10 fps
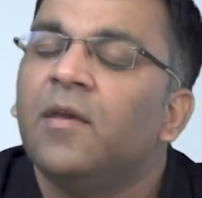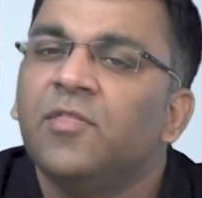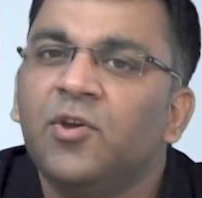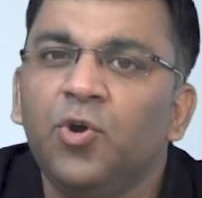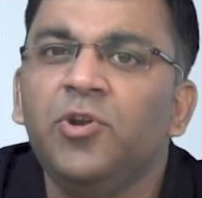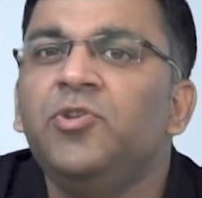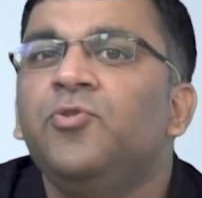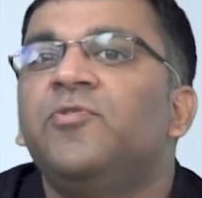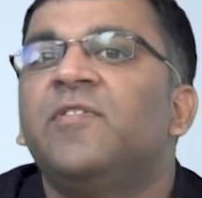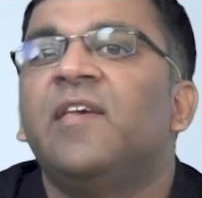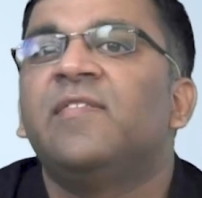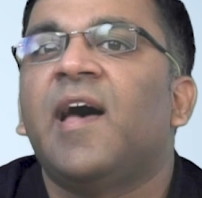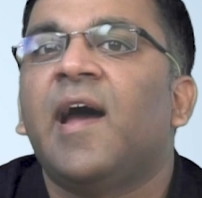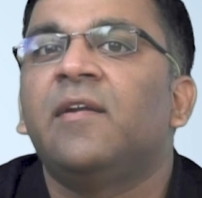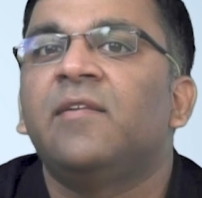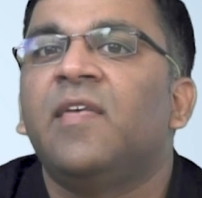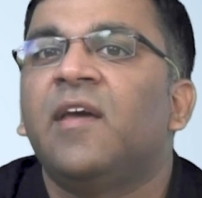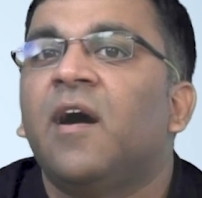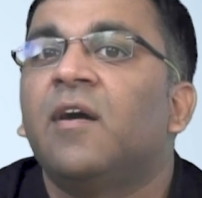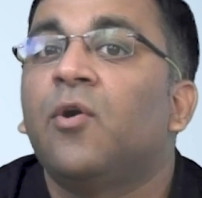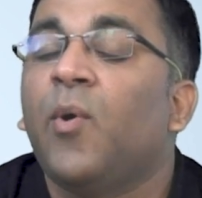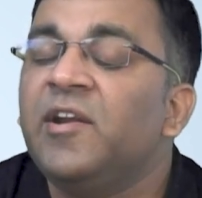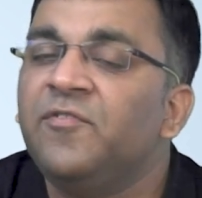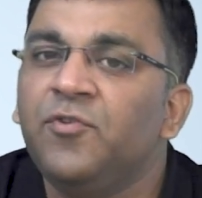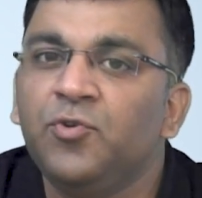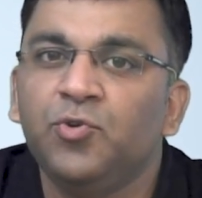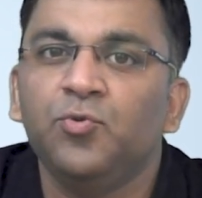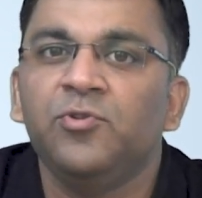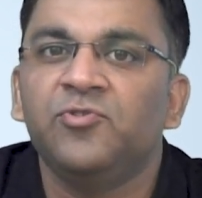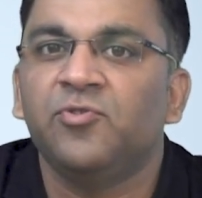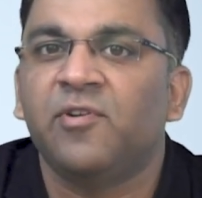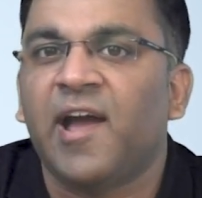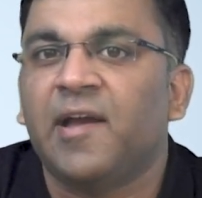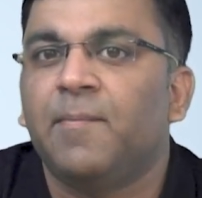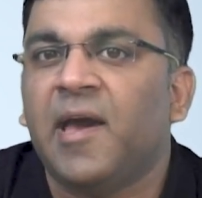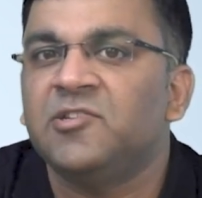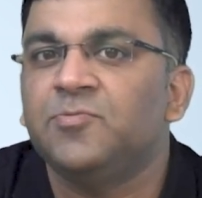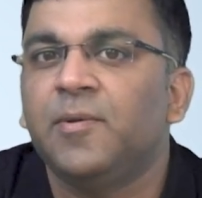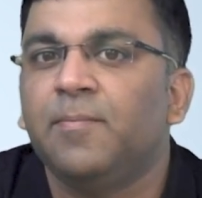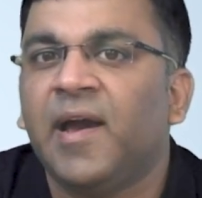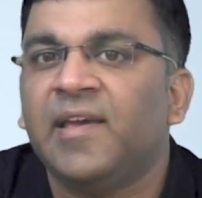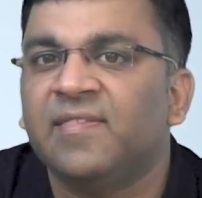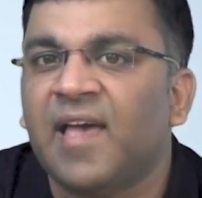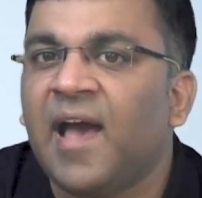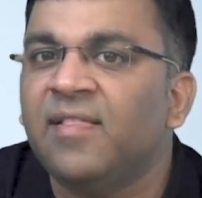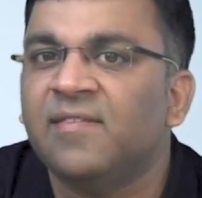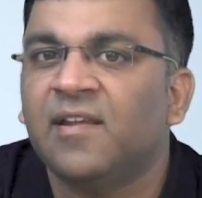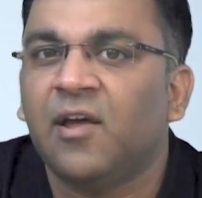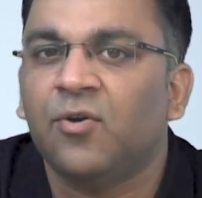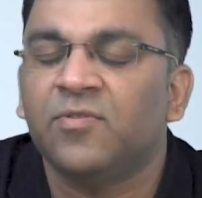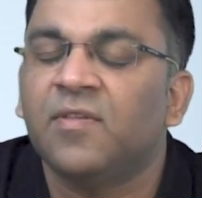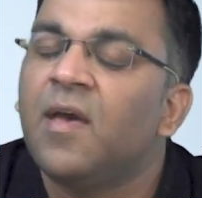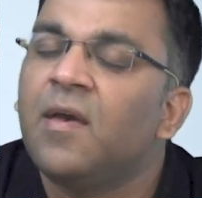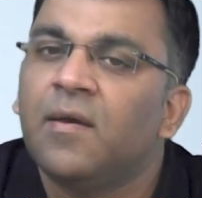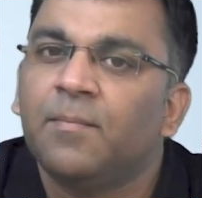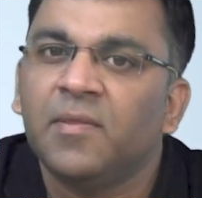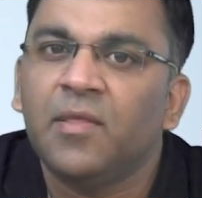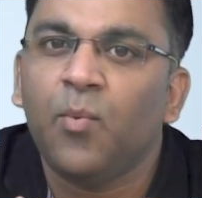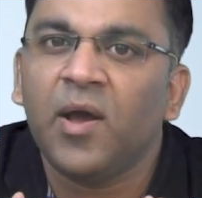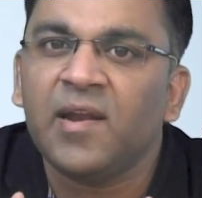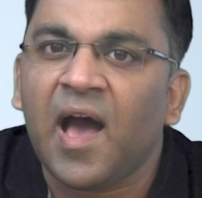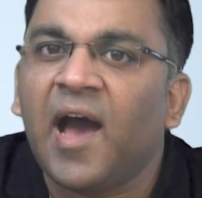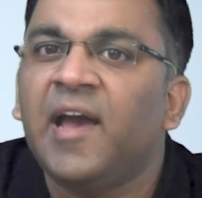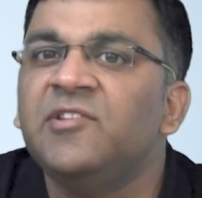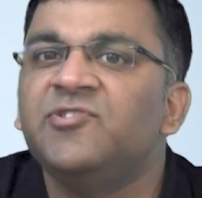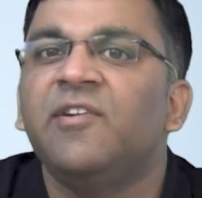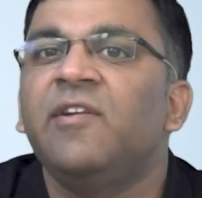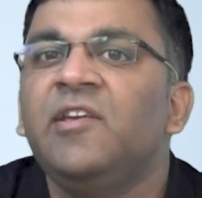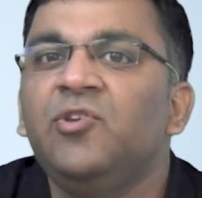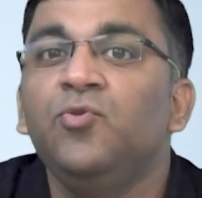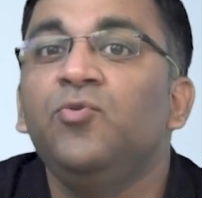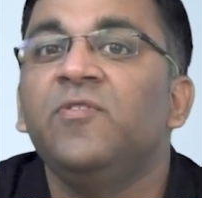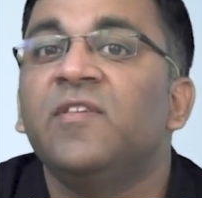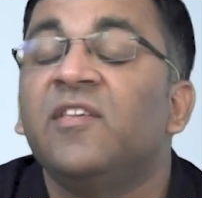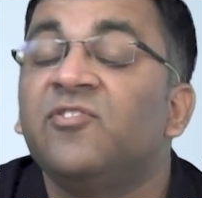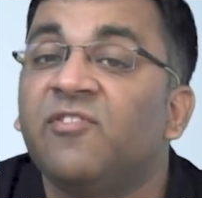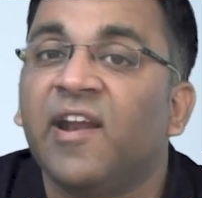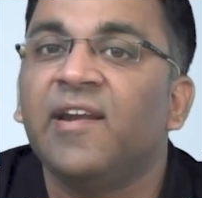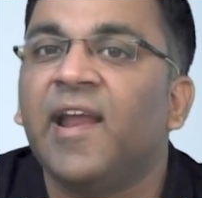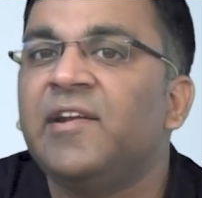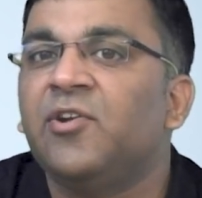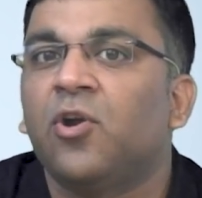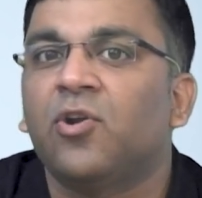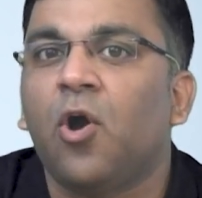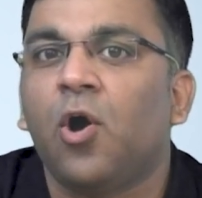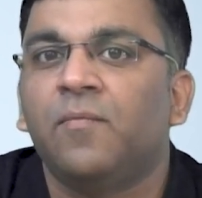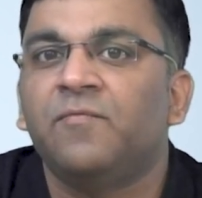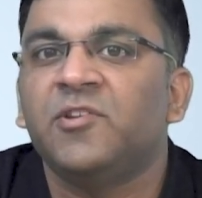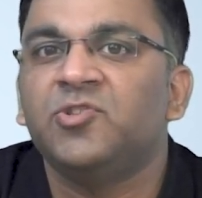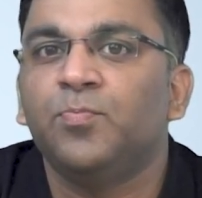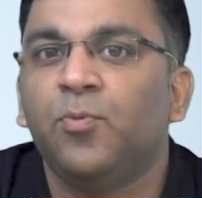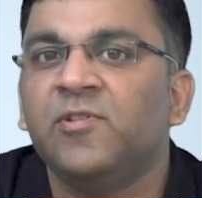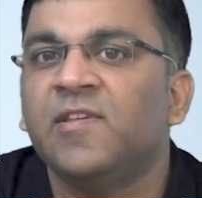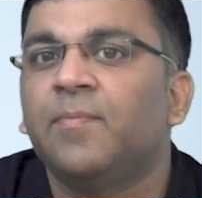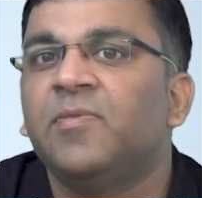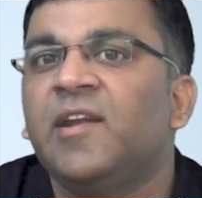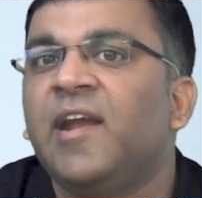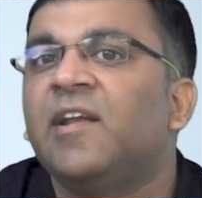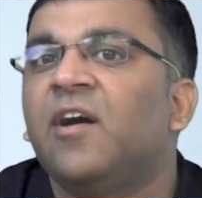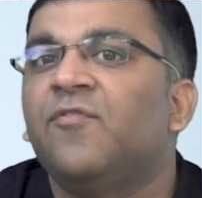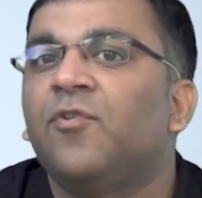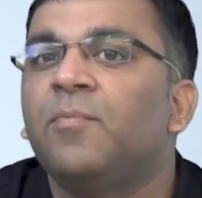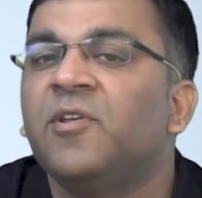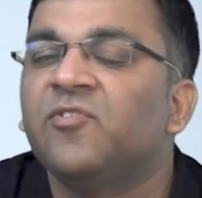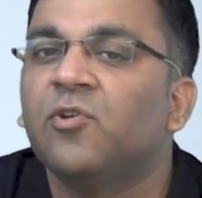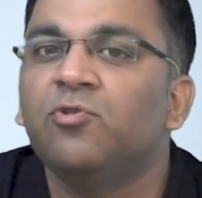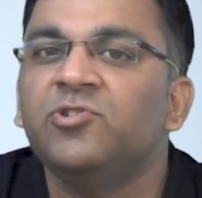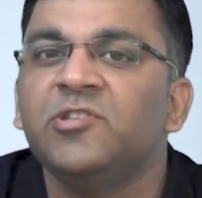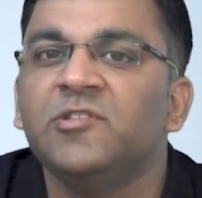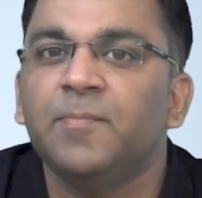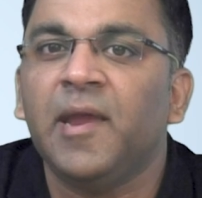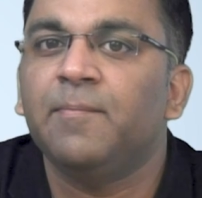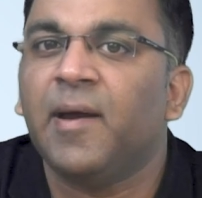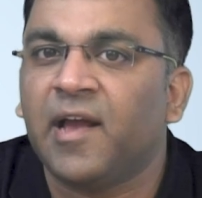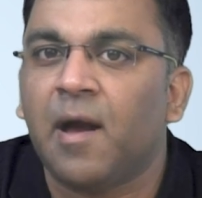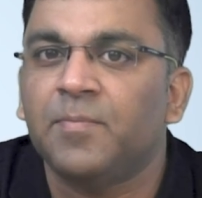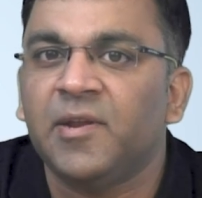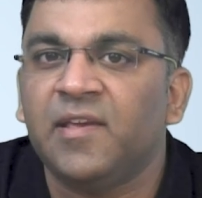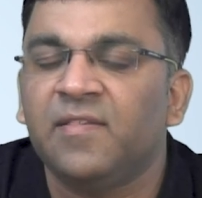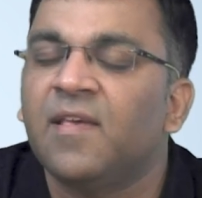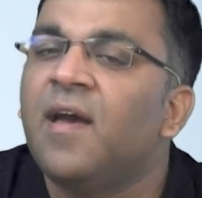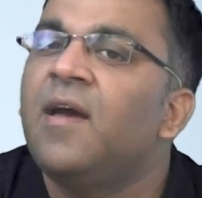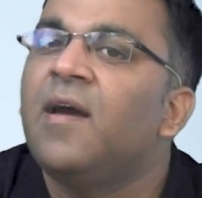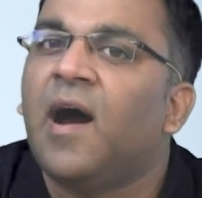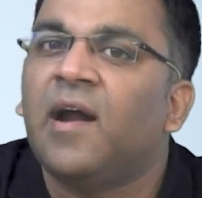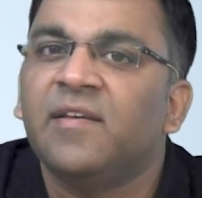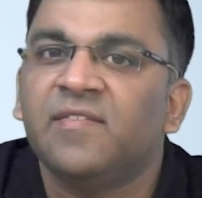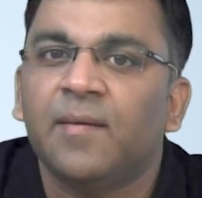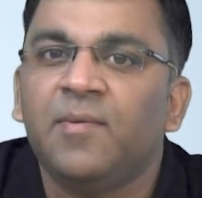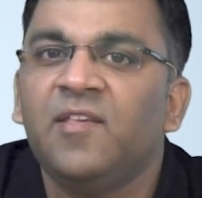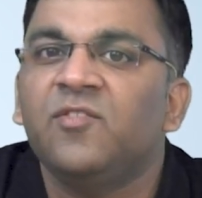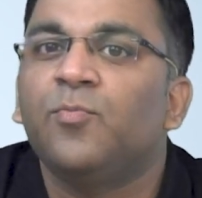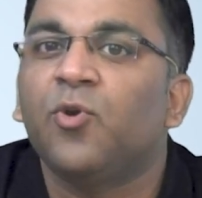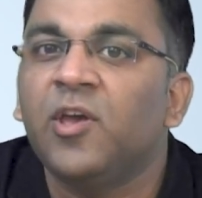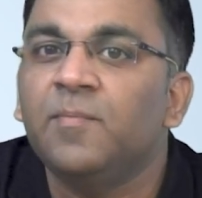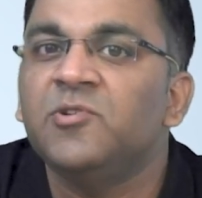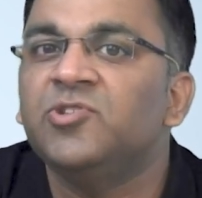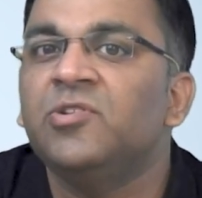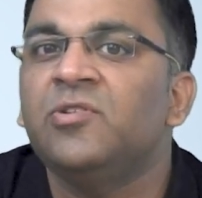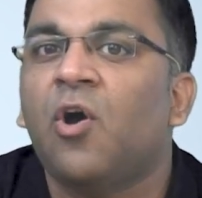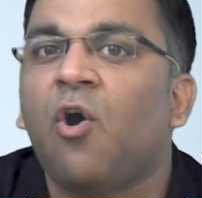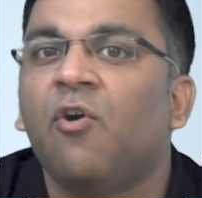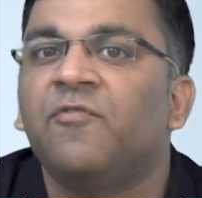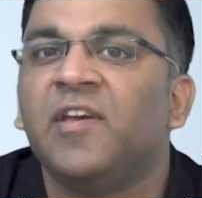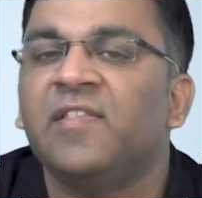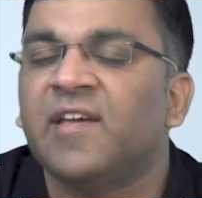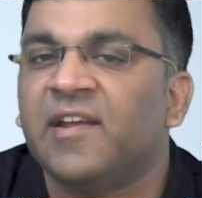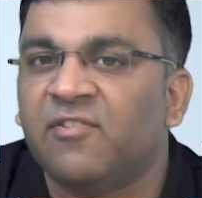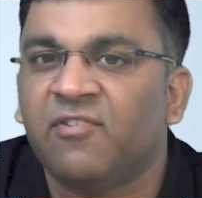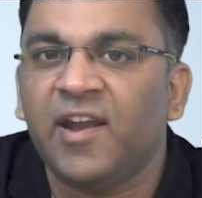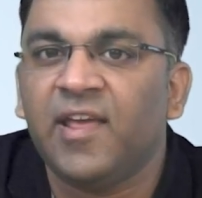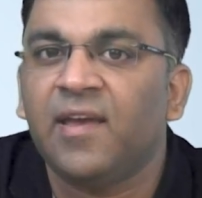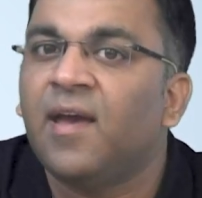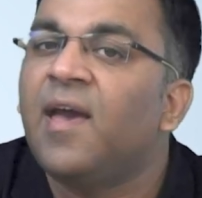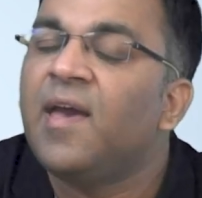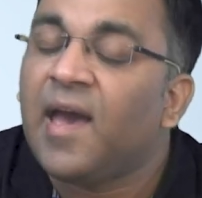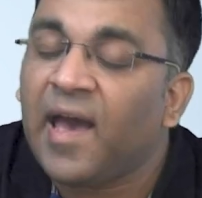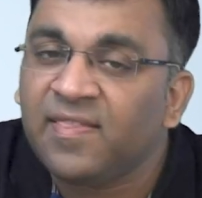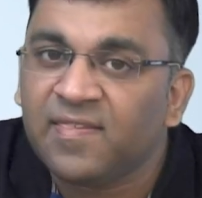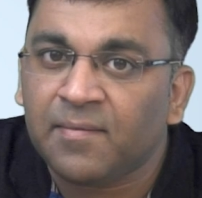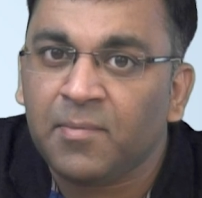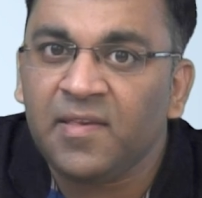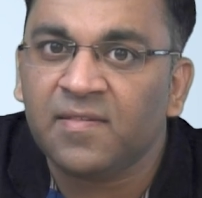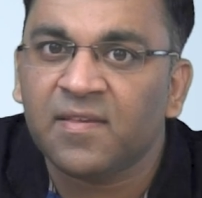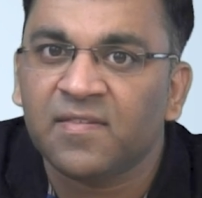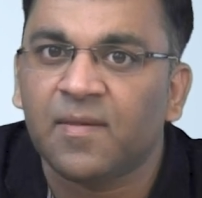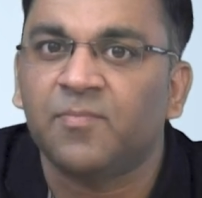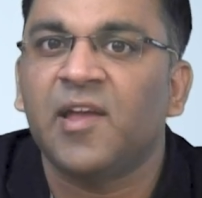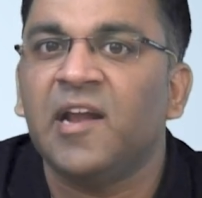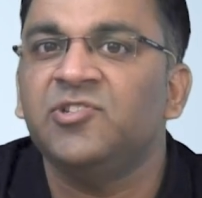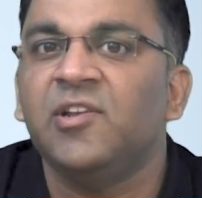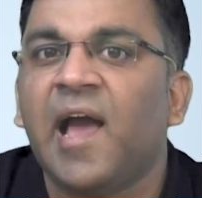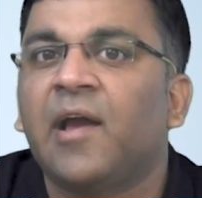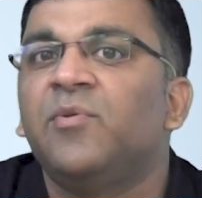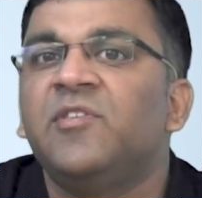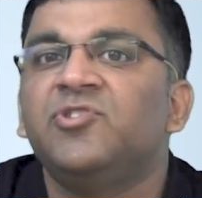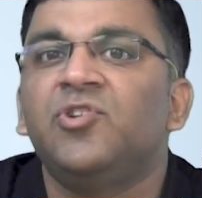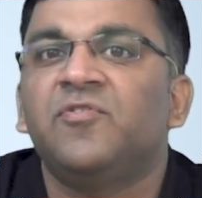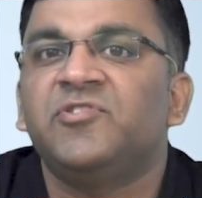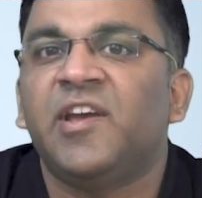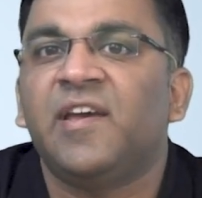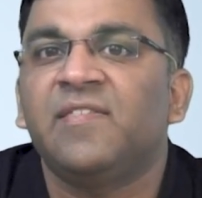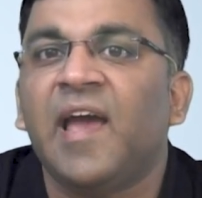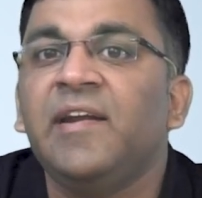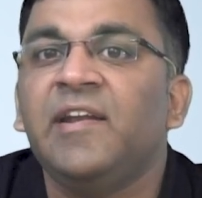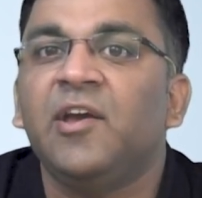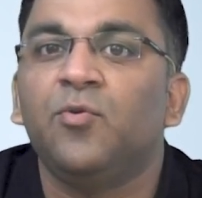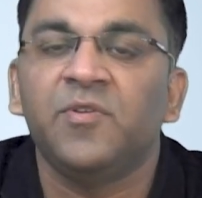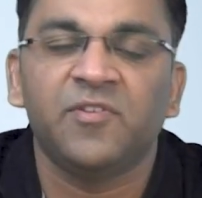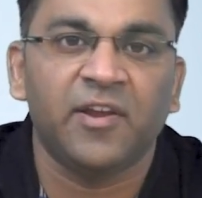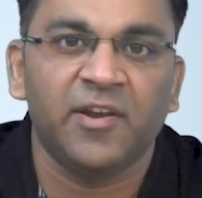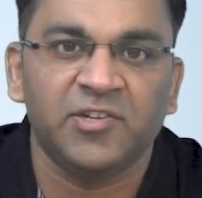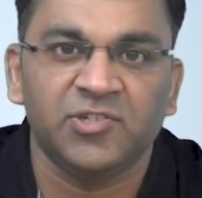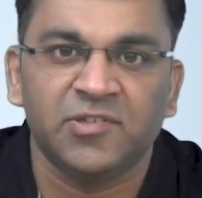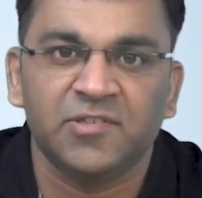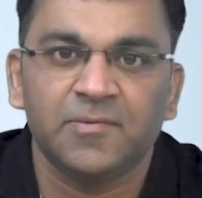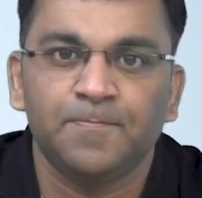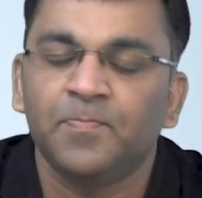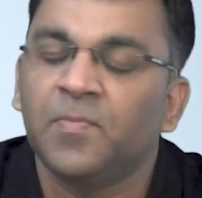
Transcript: The good news is that there are quite a few tools to track management buy-ins and sellouts, but the one I generally use is trendline.com, which pulls up the data from disclosures made by companies under SEBI's prohibition of insider trading and SEBI's substantial acquisition of shares and takeovers regulations.